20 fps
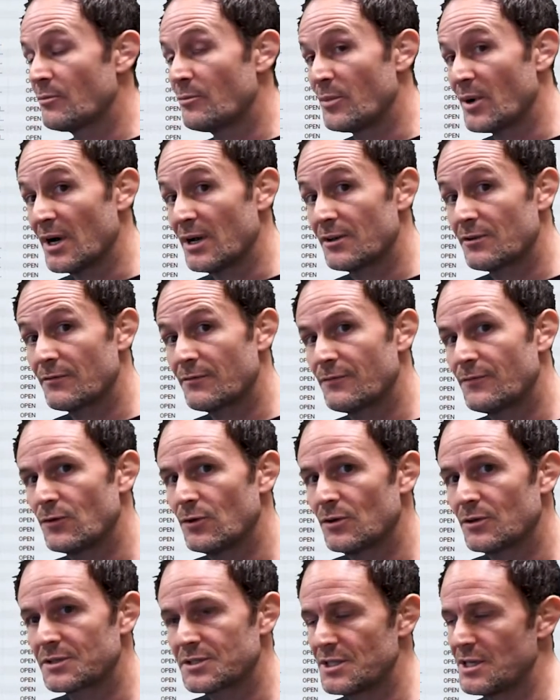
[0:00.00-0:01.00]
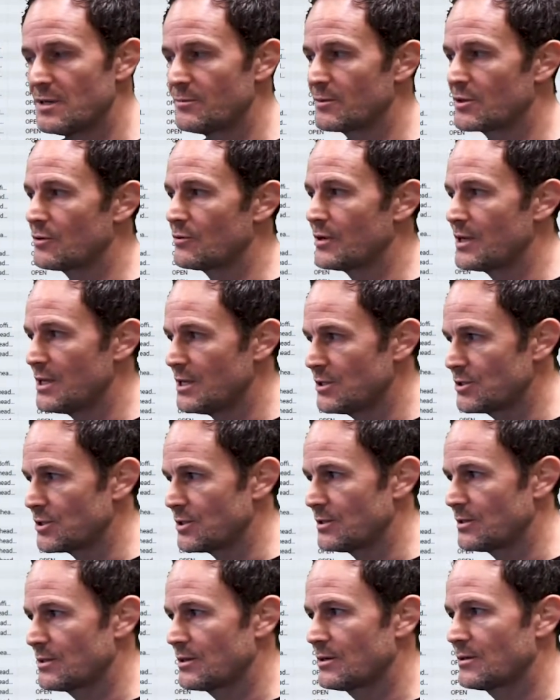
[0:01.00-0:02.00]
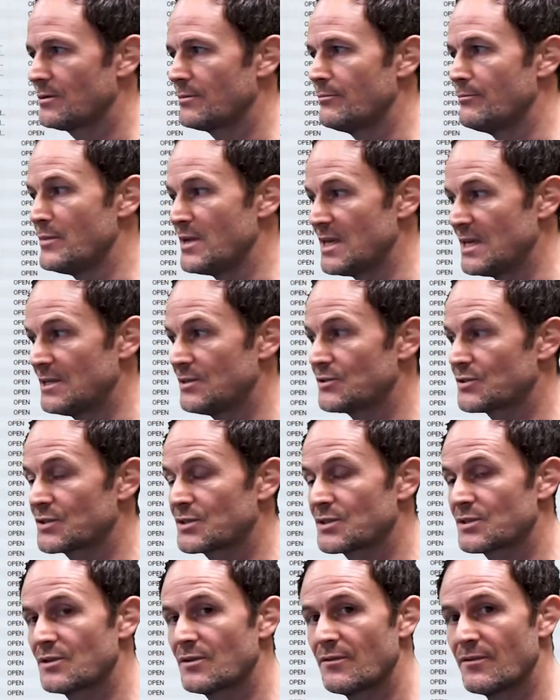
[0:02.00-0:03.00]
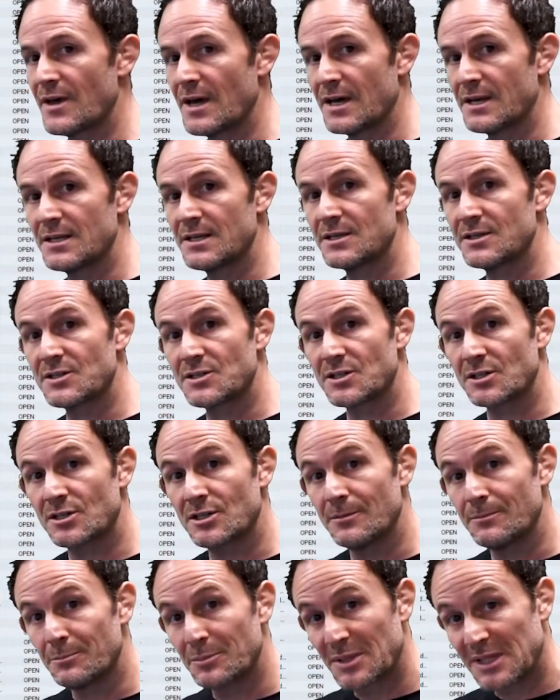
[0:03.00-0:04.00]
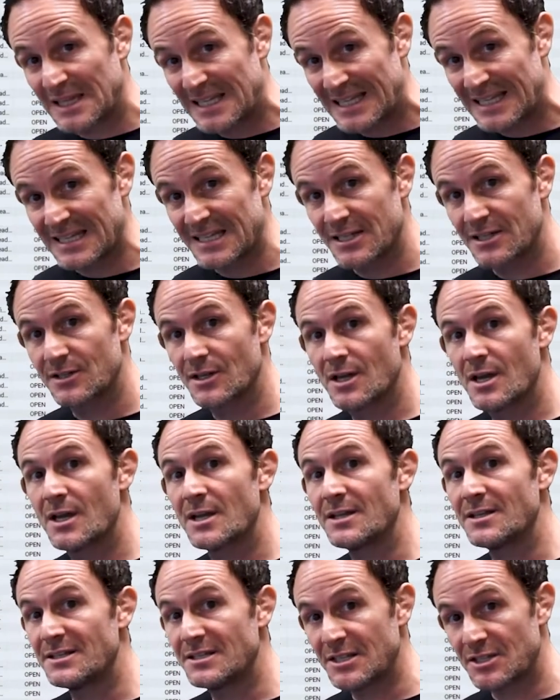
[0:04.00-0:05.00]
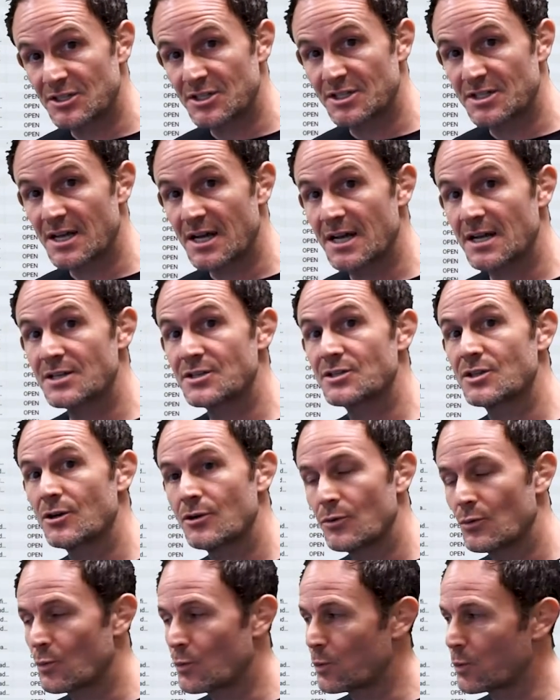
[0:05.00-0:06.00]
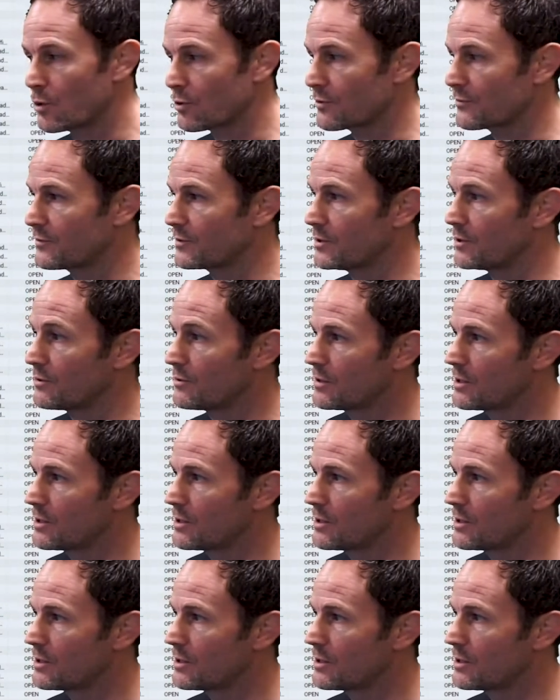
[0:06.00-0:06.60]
but full team cohesion means that it is a completed digitized workflow.